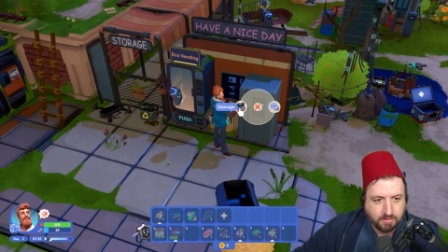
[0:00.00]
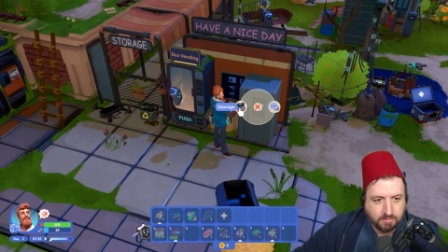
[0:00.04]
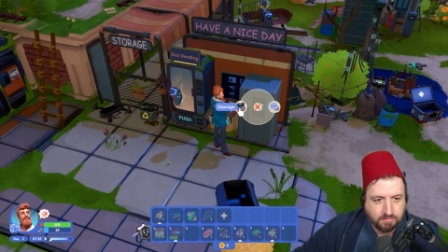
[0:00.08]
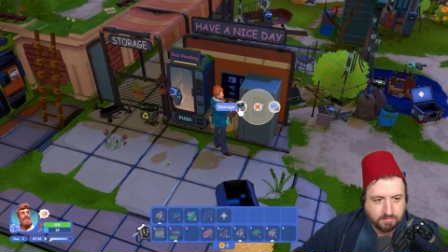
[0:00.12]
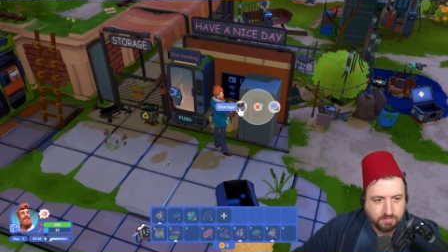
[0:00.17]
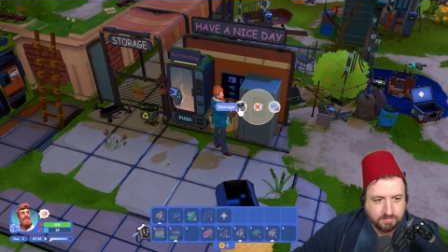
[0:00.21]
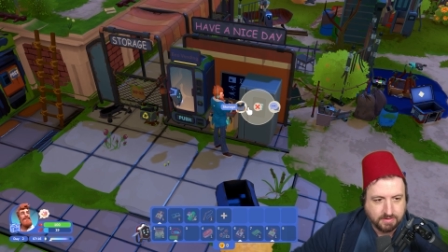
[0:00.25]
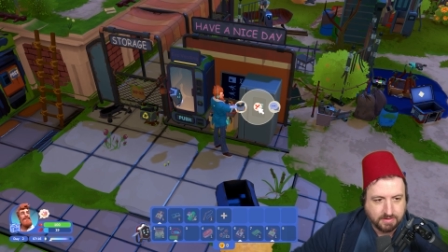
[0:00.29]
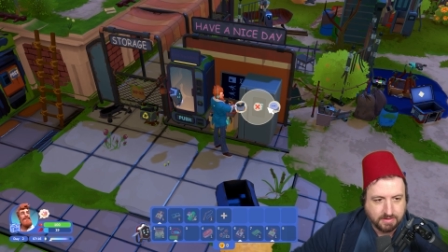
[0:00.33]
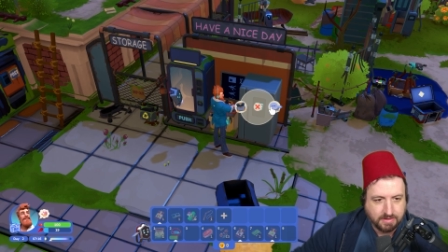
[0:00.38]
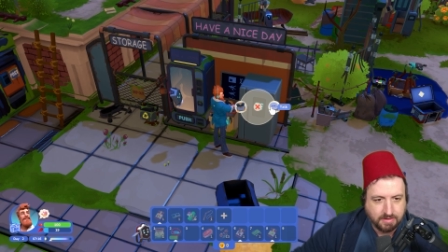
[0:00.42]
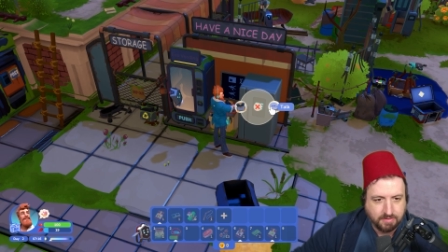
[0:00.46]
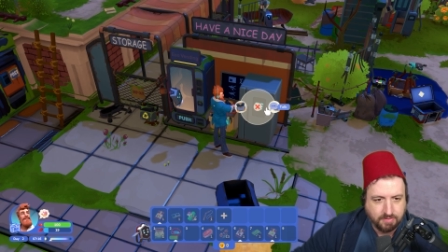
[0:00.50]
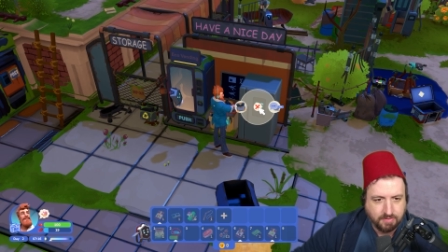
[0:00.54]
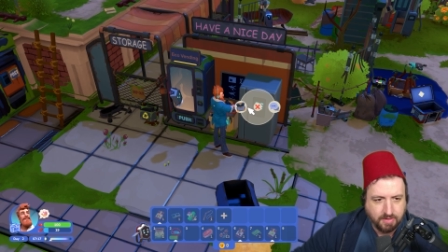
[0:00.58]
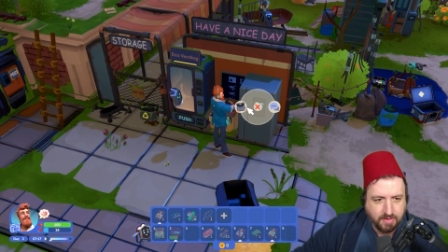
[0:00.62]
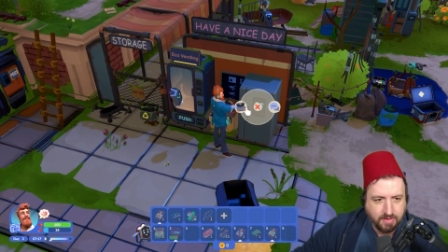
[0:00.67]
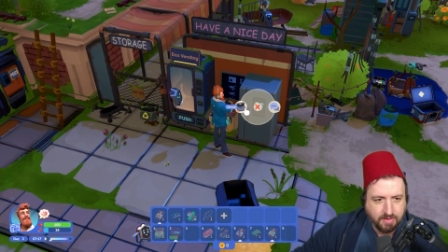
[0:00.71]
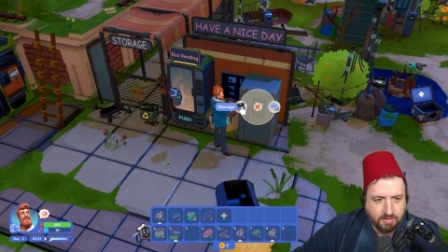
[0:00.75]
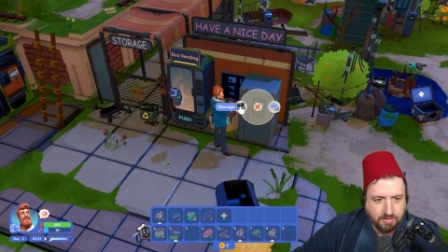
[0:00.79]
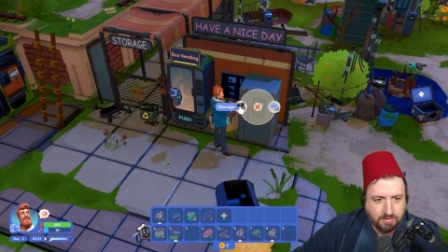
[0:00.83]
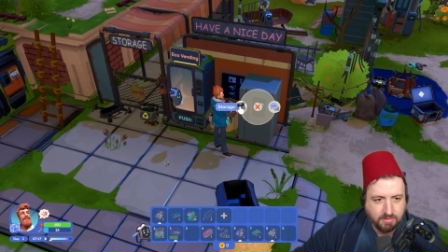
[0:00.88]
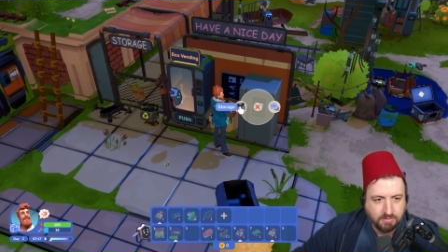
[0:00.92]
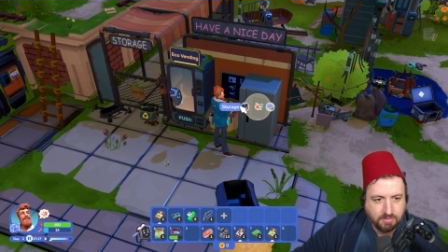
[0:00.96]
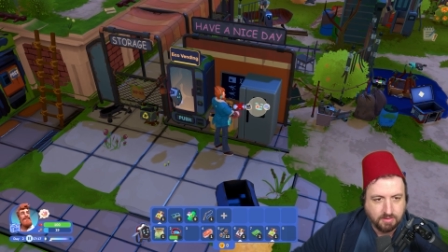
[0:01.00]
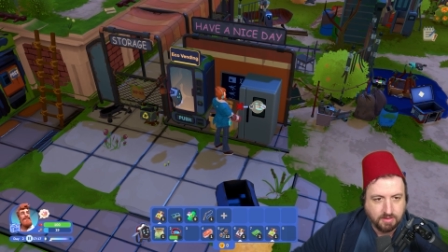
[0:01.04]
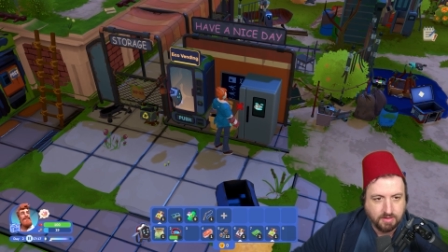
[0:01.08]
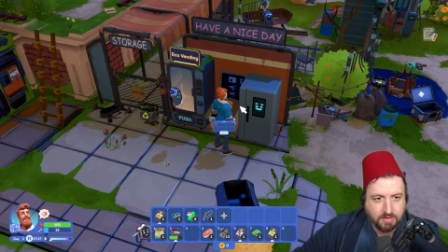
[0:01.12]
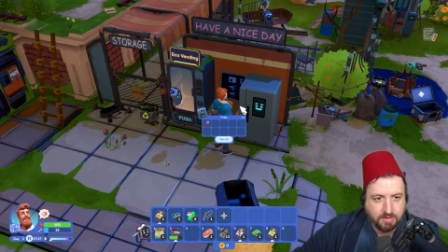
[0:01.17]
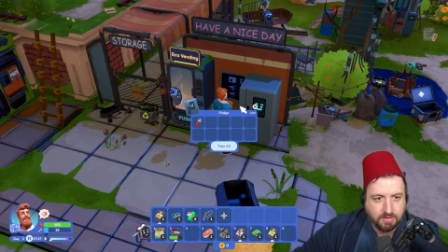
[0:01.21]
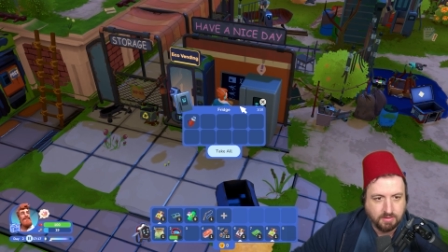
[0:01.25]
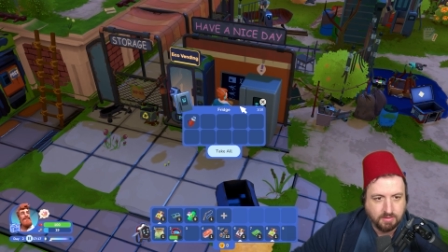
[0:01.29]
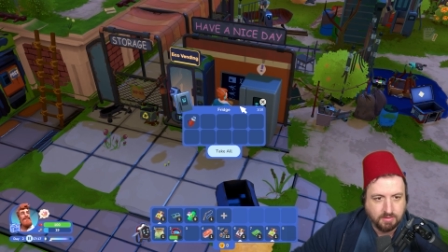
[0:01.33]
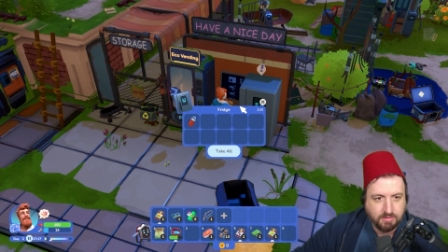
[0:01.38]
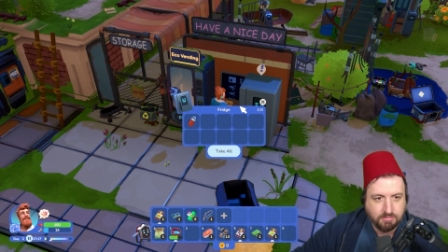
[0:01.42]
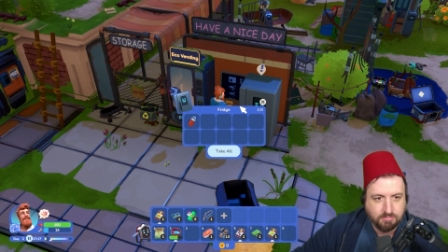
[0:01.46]
stick it in there? Can
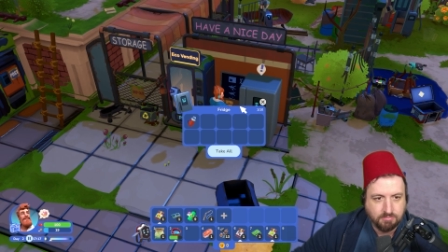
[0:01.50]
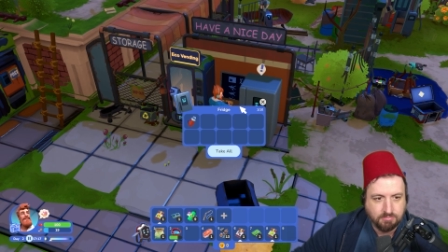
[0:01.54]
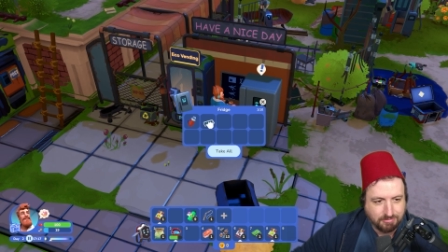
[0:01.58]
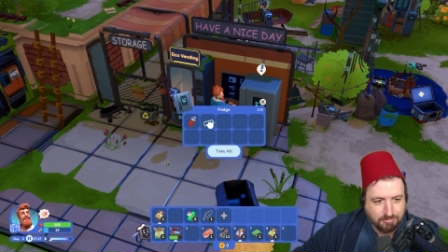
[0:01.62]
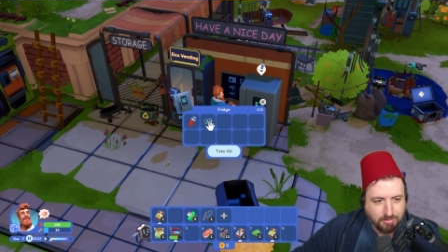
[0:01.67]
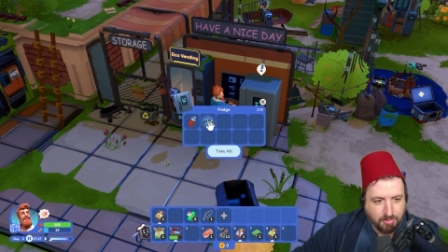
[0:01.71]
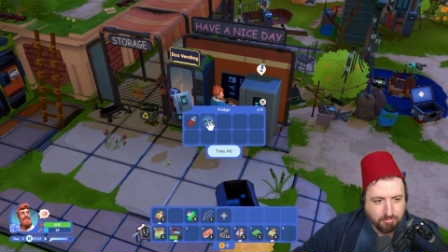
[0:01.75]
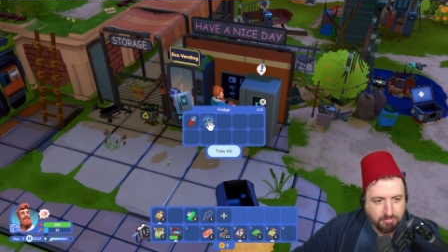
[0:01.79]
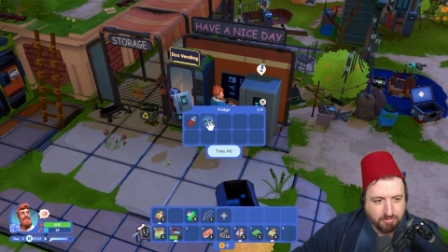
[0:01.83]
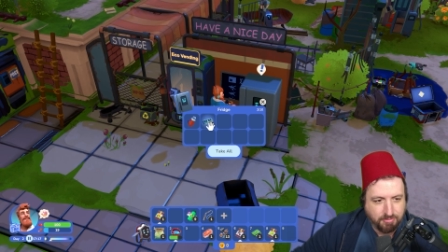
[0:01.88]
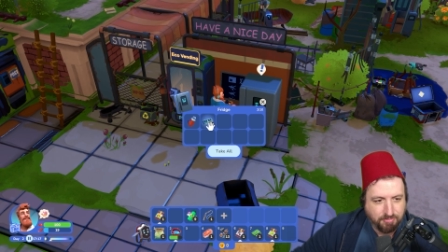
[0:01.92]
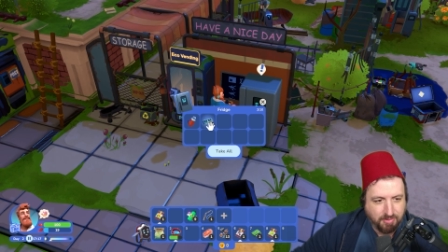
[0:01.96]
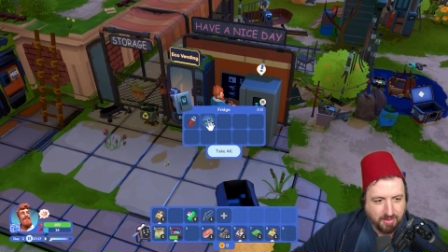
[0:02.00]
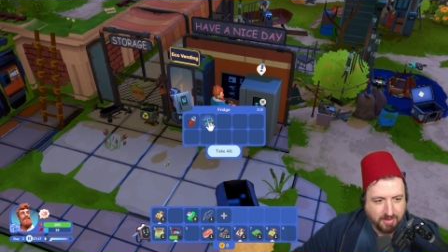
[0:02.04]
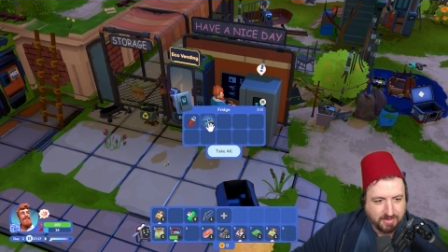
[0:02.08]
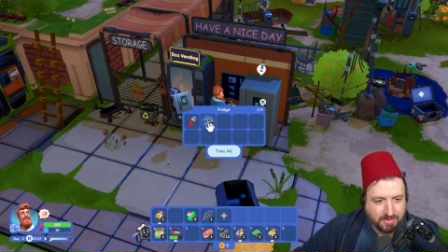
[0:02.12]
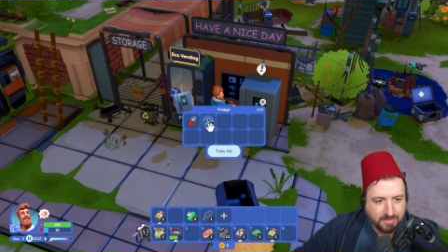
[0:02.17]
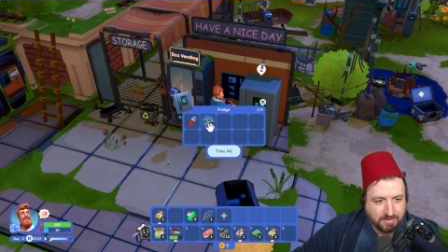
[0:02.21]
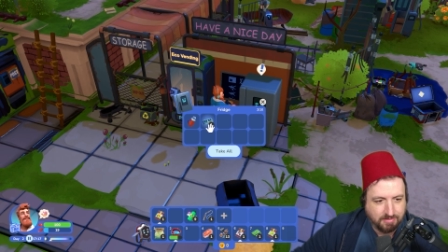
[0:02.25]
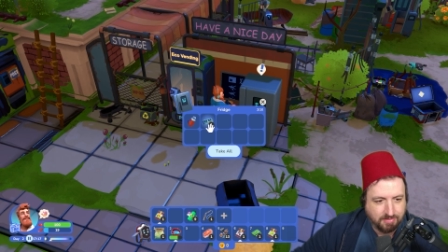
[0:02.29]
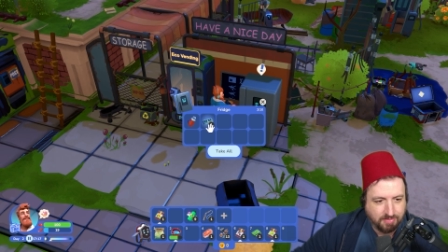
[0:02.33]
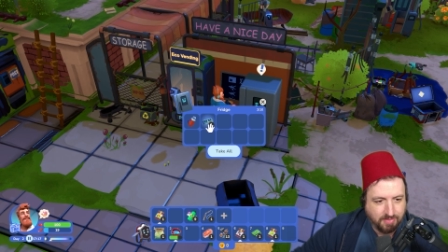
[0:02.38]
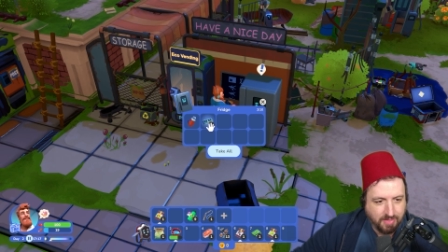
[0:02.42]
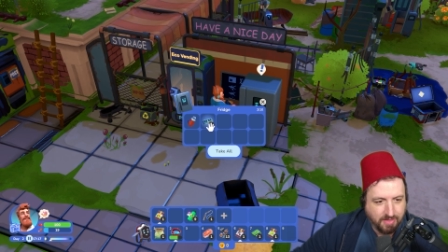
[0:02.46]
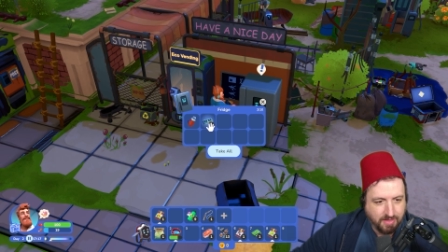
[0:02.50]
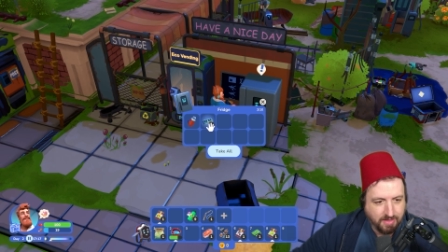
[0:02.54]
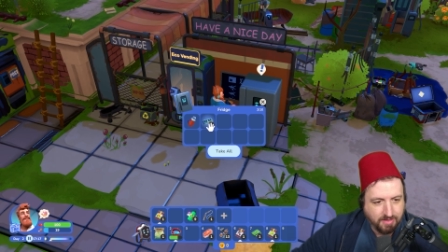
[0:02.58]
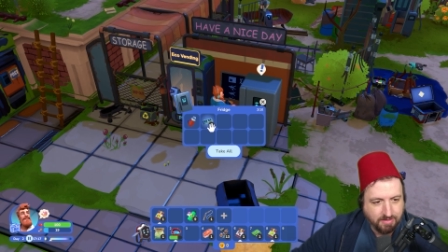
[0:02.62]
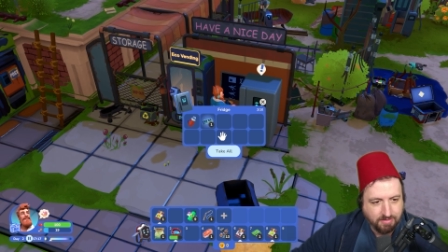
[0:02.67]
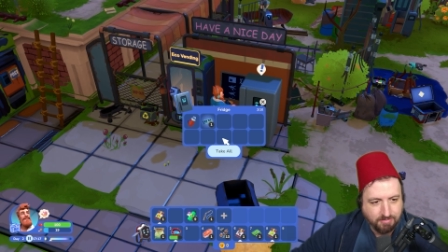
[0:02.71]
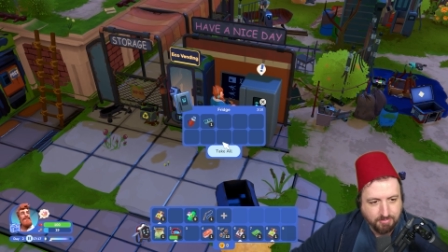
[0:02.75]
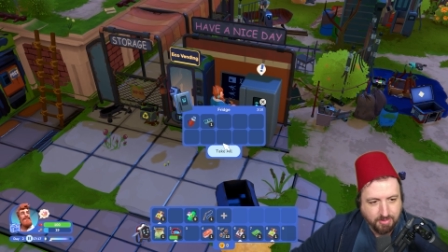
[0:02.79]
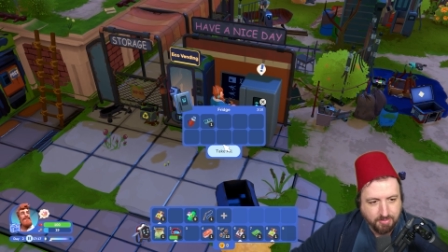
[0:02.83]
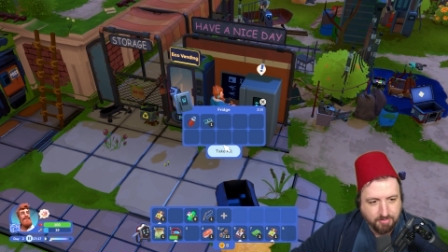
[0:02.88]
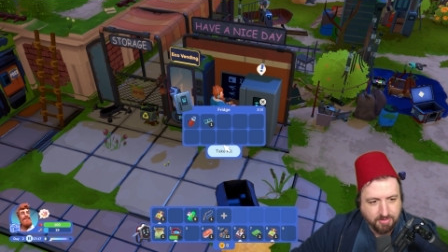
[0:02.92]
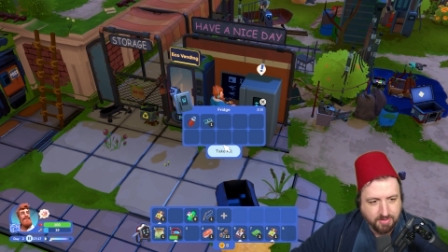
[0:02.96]
I, memory bank in
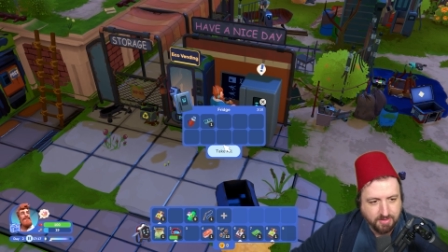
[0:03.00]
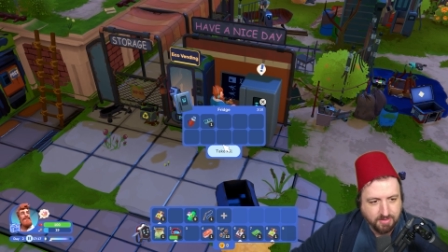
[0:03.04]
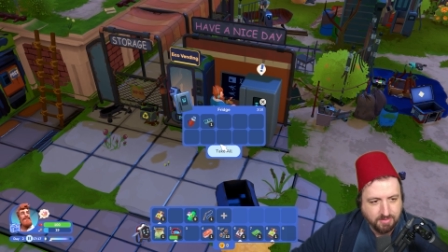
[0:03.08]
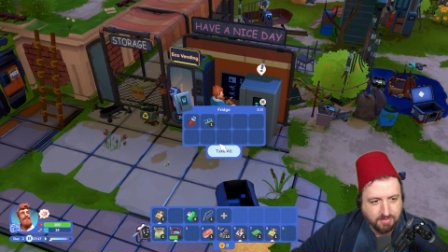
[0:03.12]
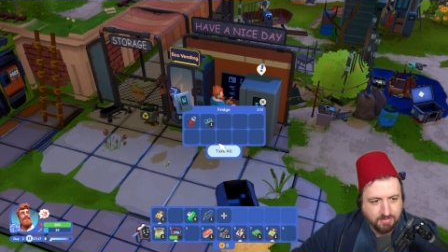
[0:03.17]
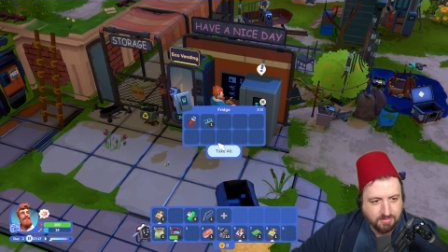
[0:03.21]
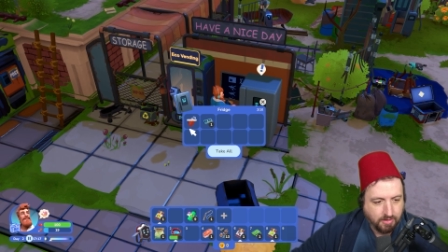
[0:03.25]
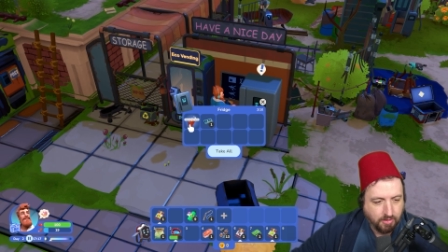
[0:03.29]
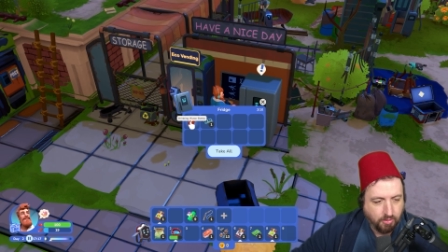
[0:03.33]
there maybe?